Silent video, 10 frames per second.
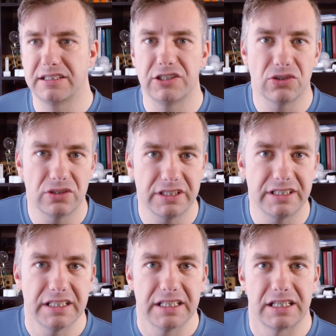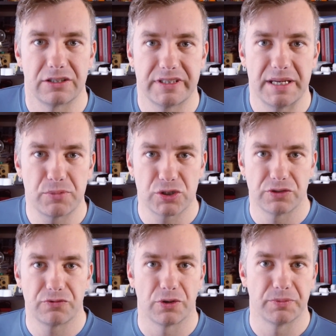the only
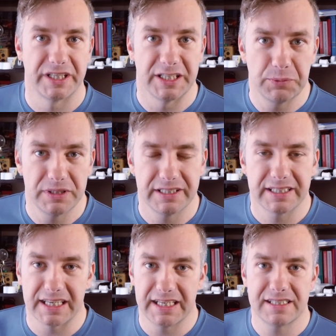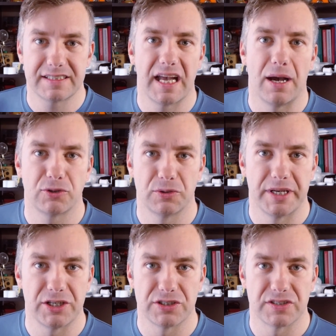redemption from the eWeLink is the
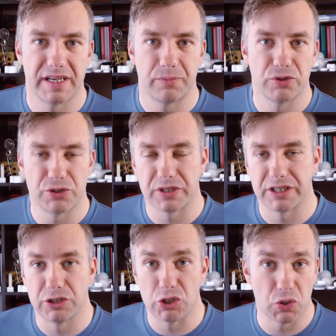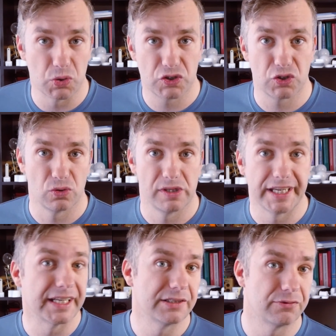automation tab, which you can use to
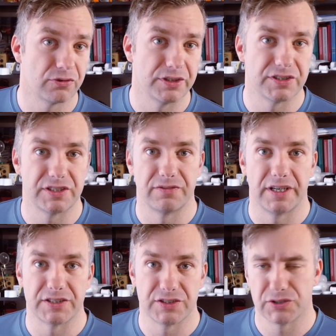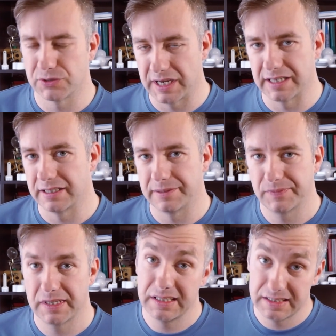link different devices together.
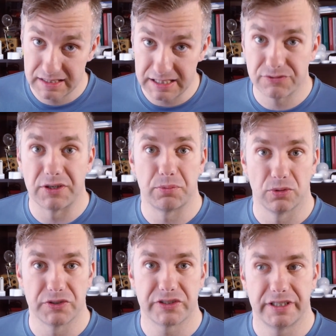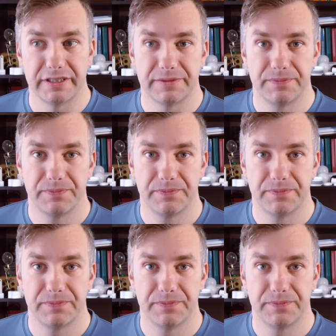That's their plus side.